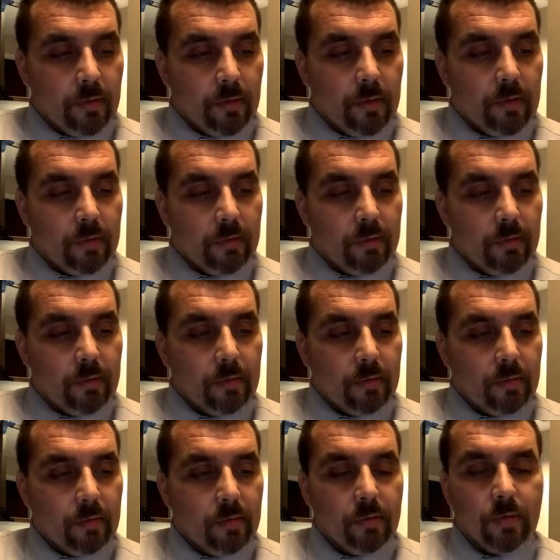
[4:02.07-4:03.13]
they,
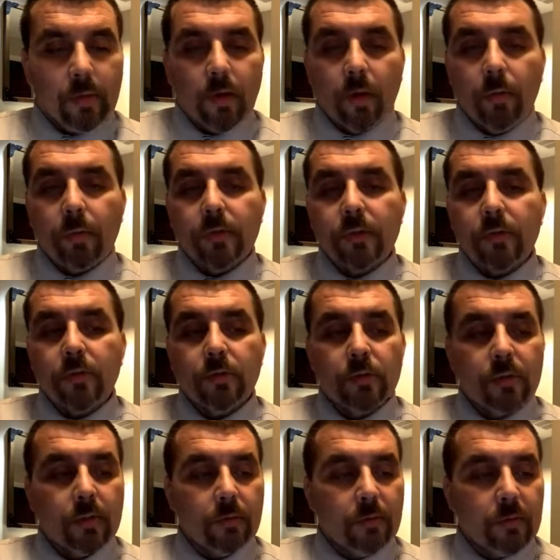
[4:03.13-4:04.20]
you could always
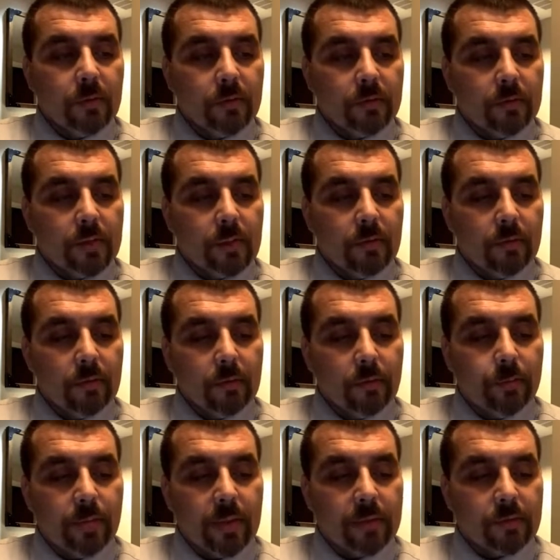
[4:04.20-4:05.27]
use it with those
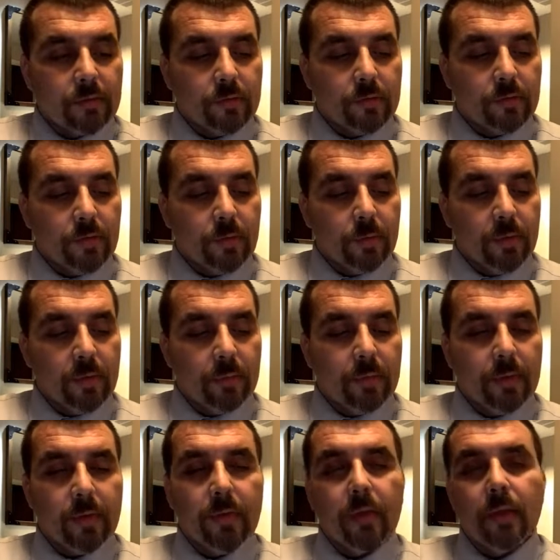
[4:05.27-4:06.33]
with pencils. You know what I mean?
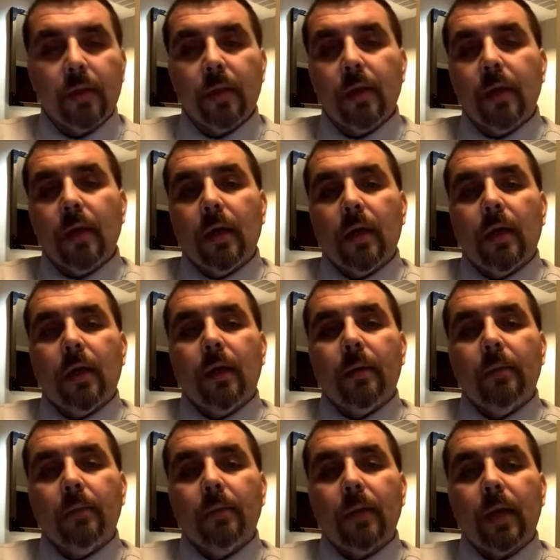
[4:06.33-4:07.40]
But
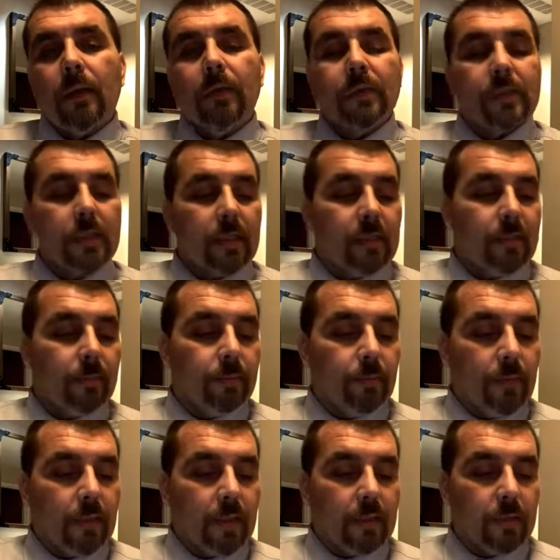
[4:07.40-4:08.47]
like we said,
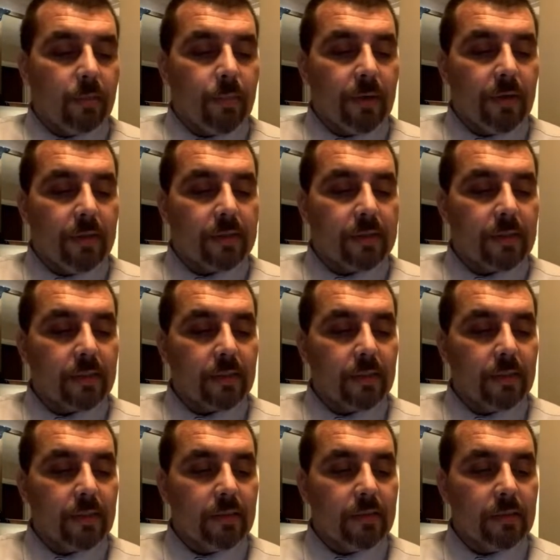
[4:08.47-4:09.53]
we got the bare
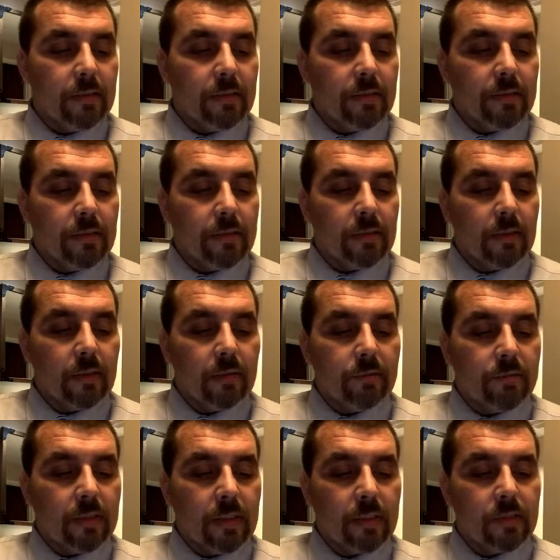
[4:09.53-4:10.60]
necessities and just
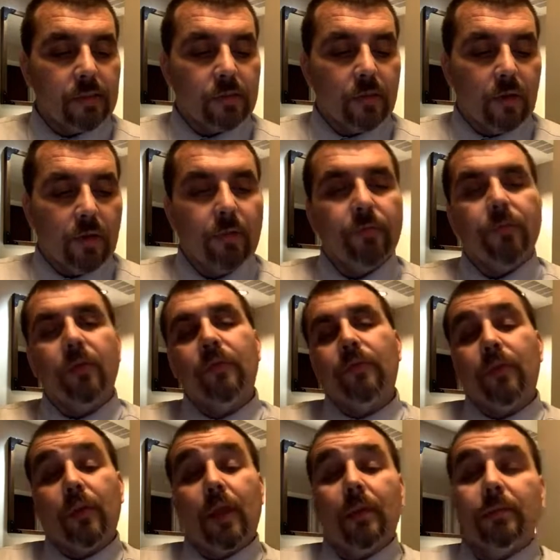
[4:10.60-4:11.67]
enough to get started
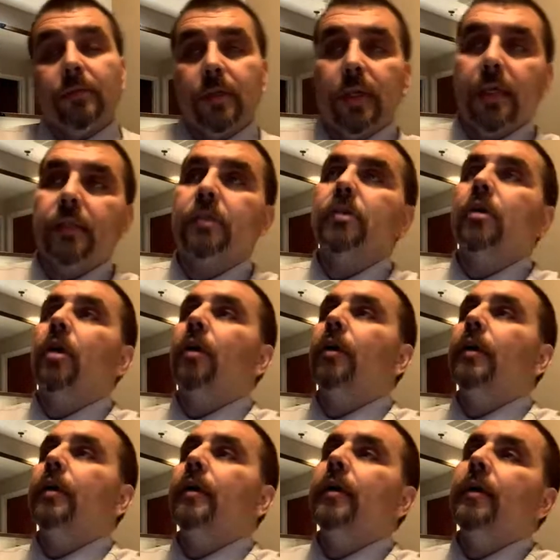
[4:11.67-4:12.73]
for them to get
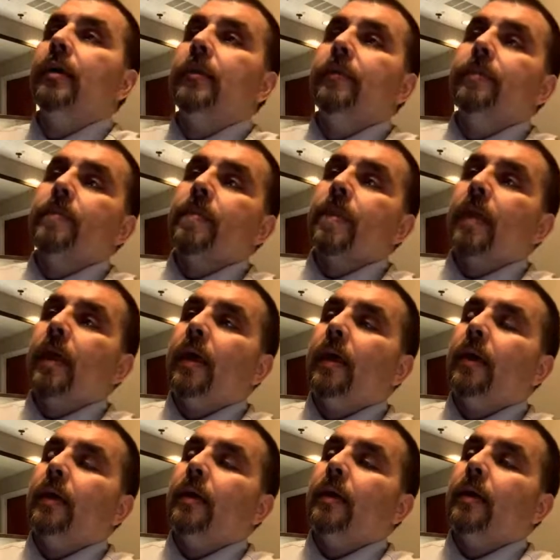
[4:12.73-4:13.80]
started.
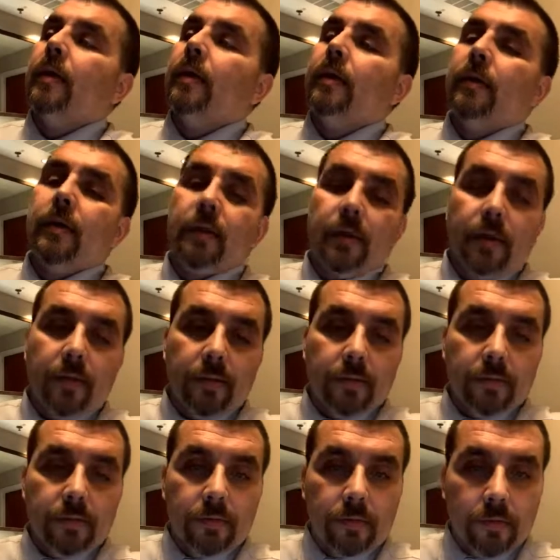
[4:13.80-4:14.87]
And again,
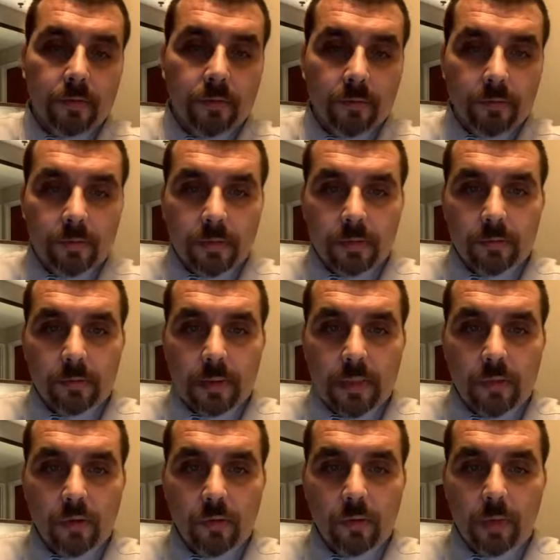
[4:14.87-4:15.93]
we
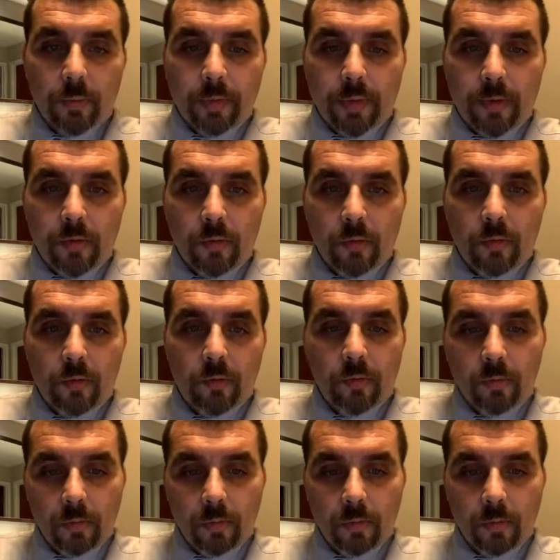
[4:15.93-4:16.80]
do what we do